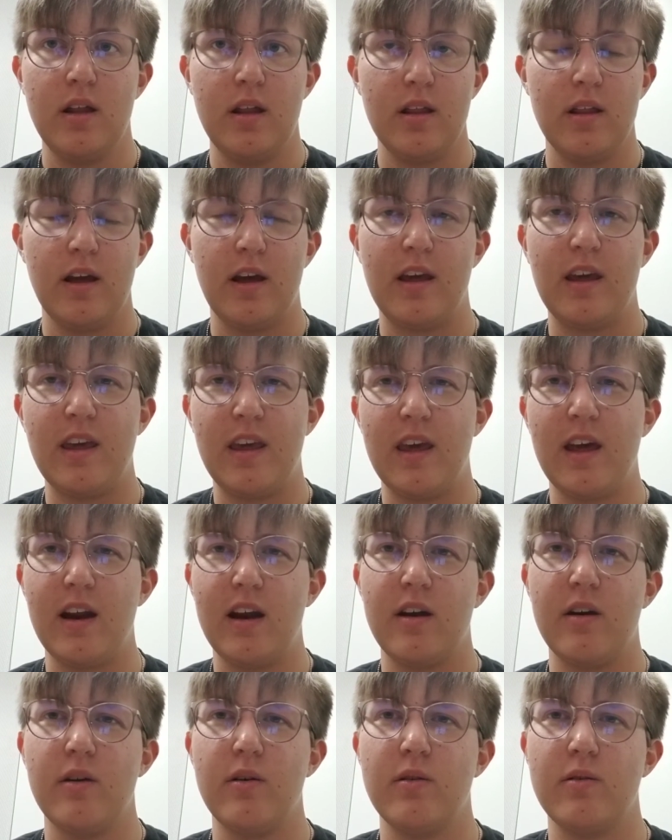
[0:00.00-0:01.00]
I can get
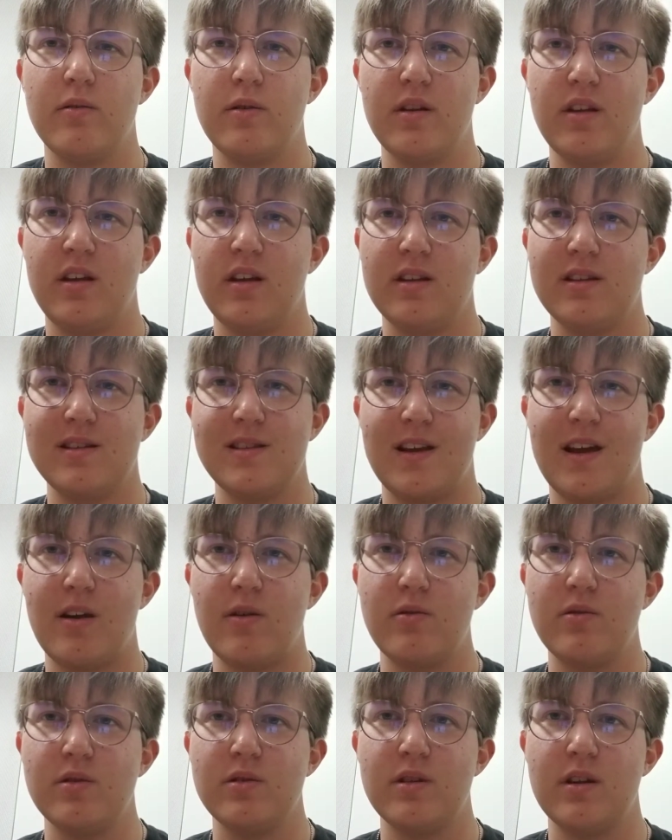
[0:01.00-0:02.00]
out really a
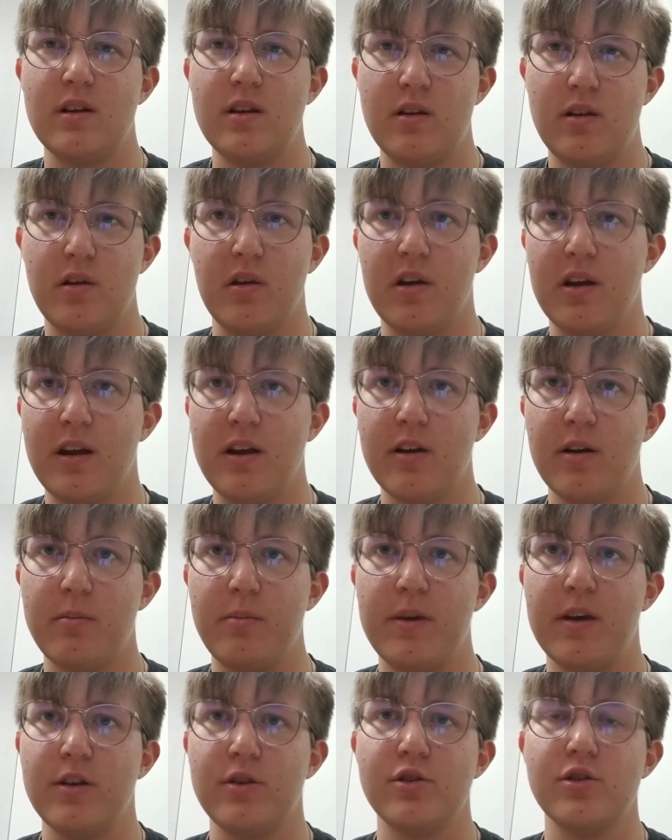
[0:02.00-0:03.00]
sound and you can hear a
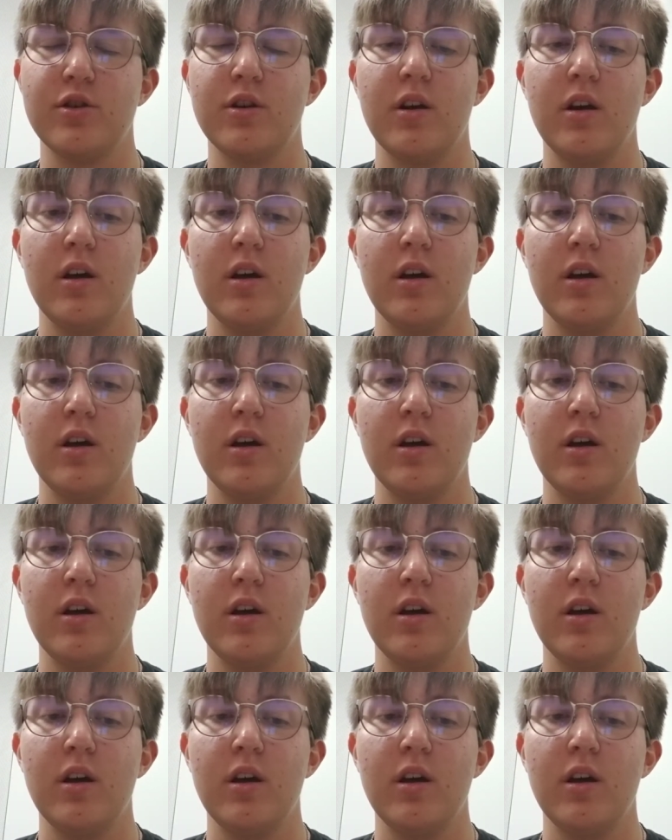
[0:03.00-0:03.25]
pitch.